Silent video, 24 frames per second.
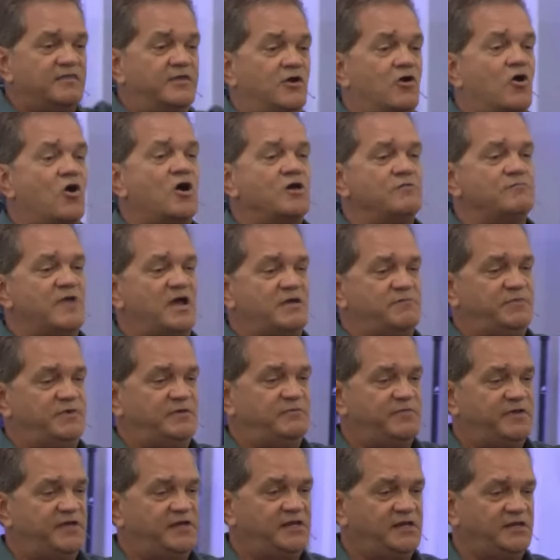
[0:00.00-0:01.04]
their heart might
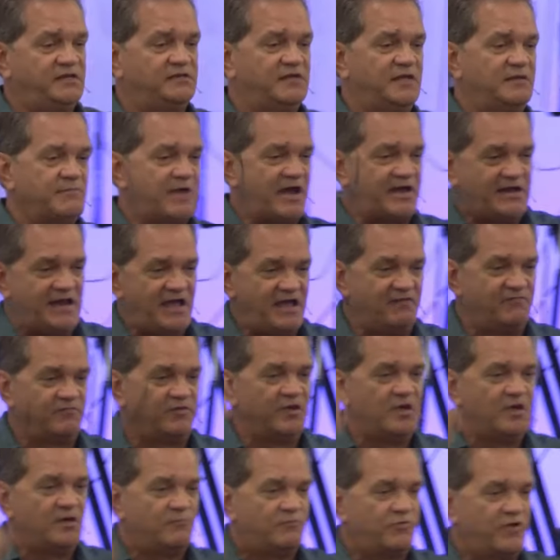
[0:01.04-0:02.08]
be beating, they might
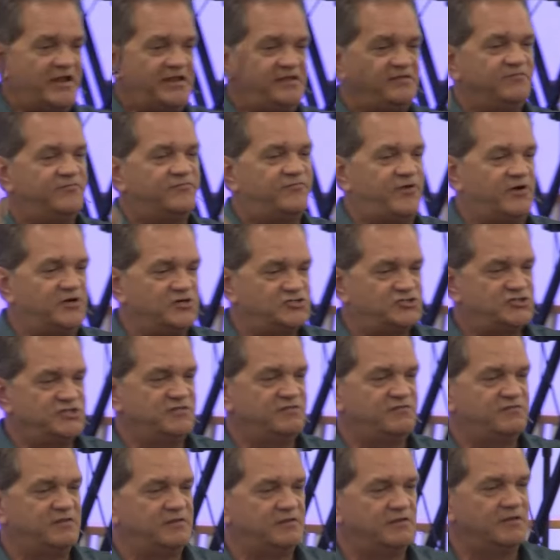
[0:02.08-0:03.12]
have brain
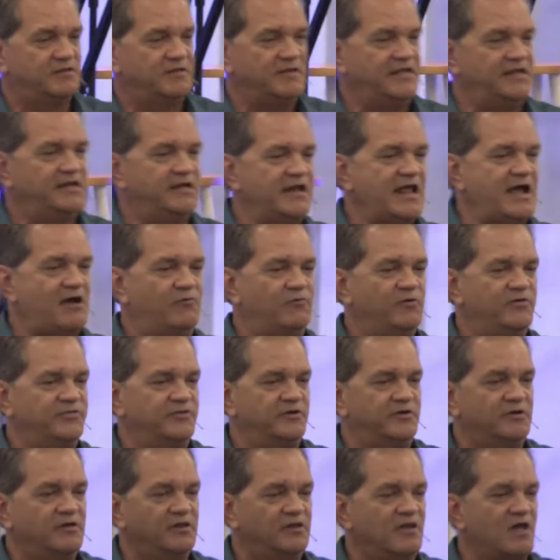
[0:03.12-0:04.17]
functions and in and out with
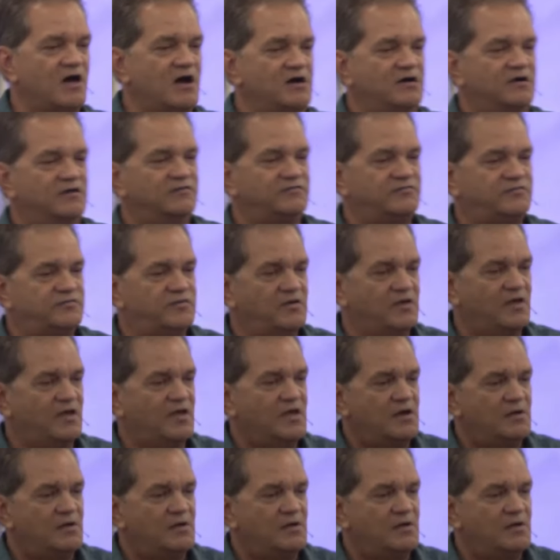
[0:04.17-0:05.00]
their lungs,